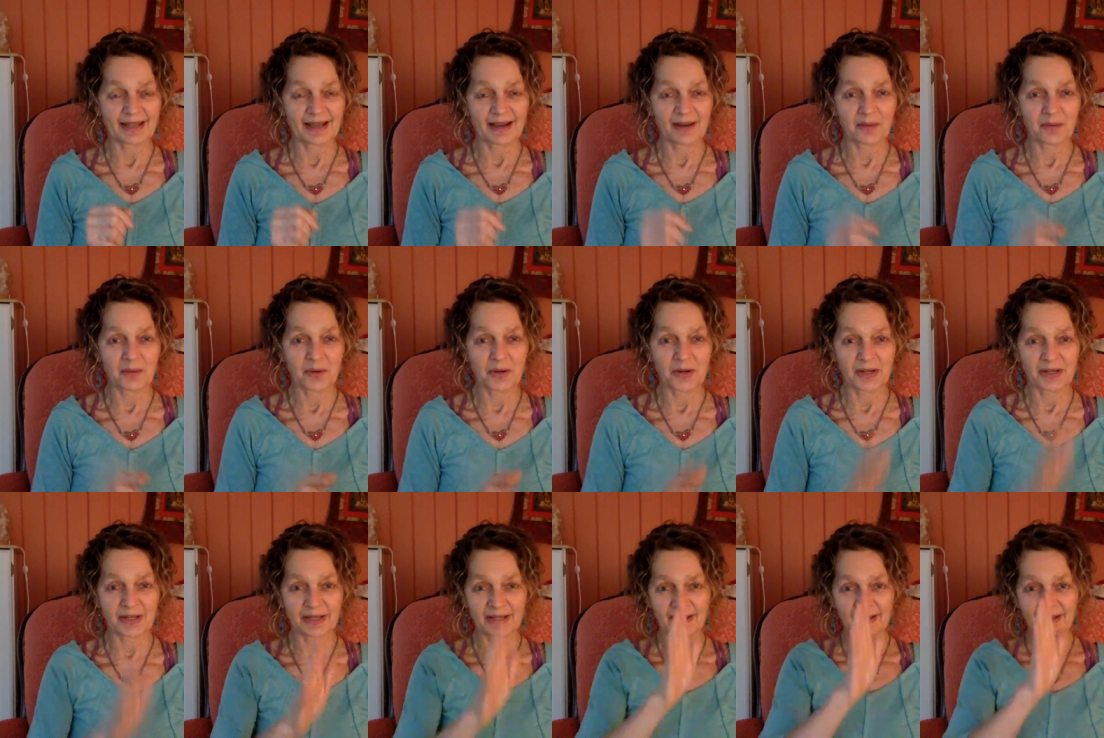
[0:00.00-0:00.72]
I
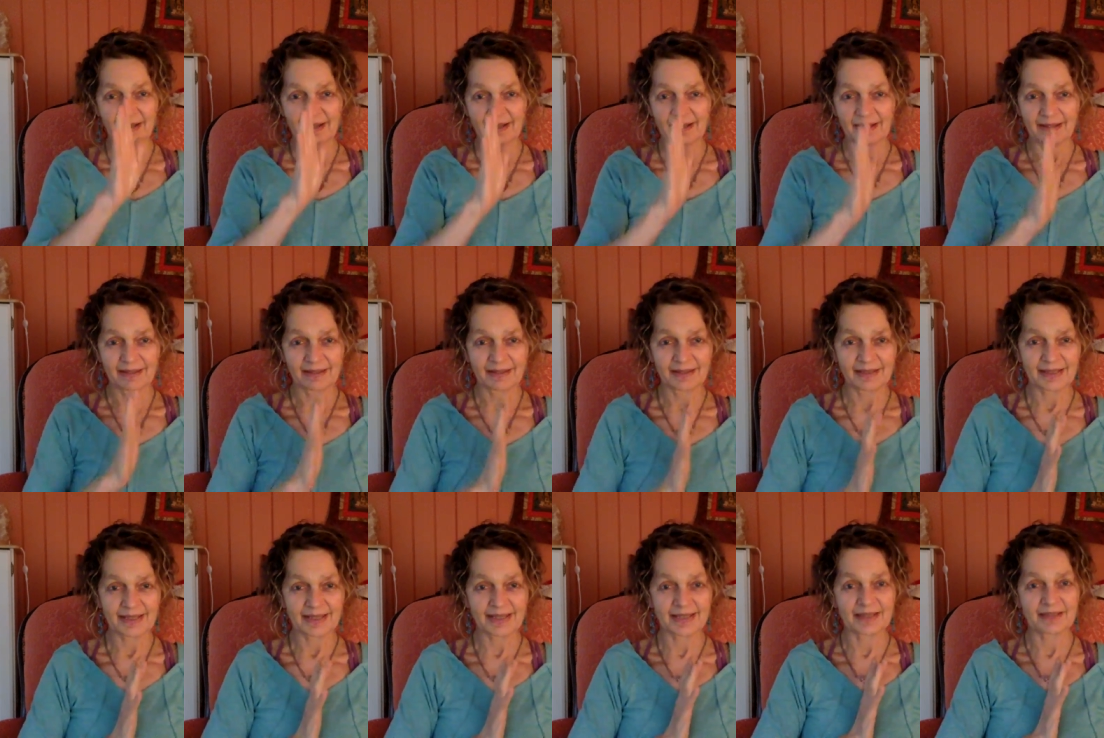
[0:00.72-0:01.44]
want
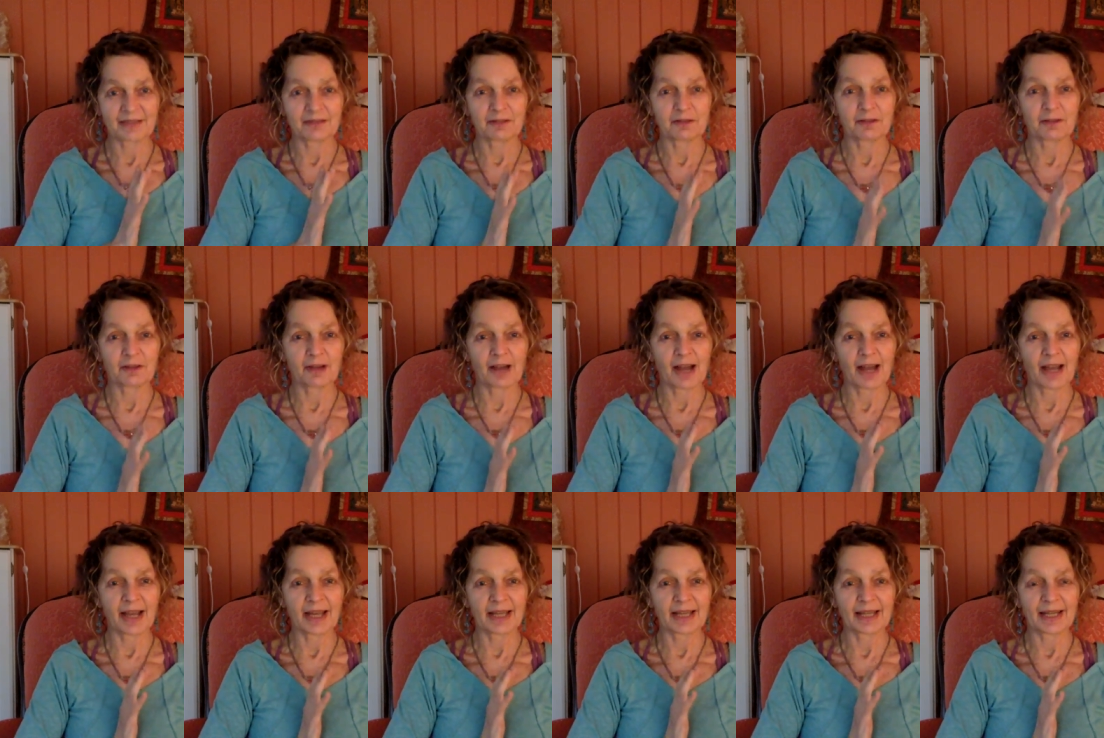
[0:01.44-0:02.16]
this
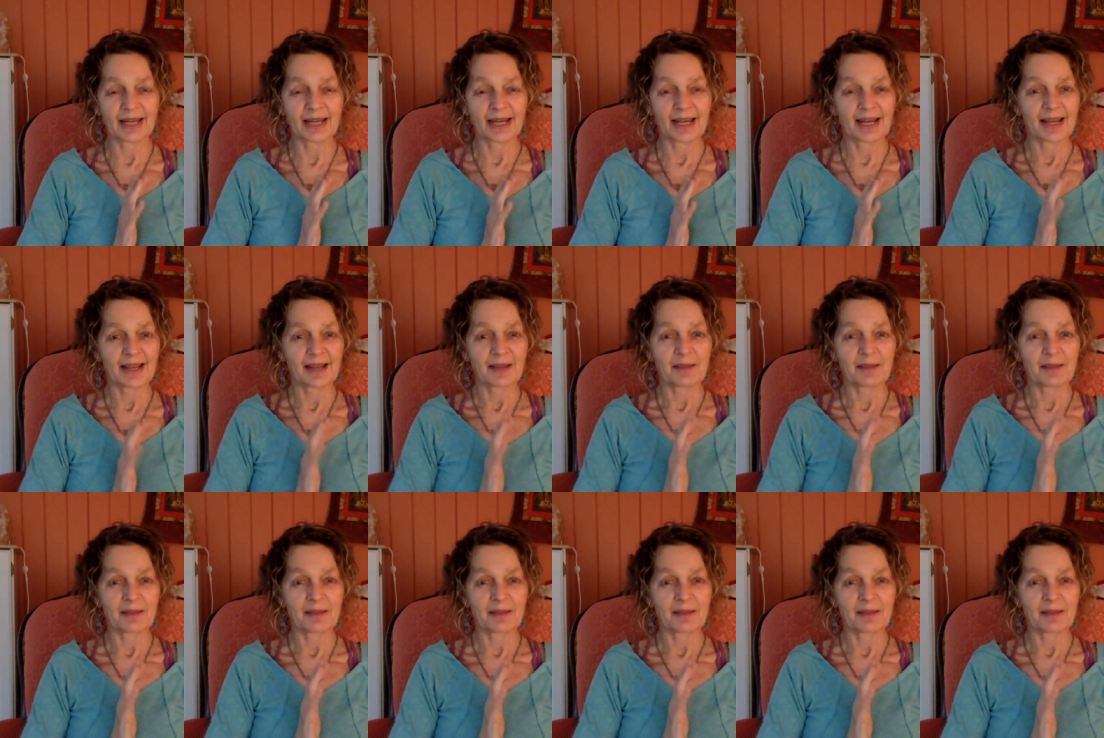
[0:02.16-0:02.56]
divine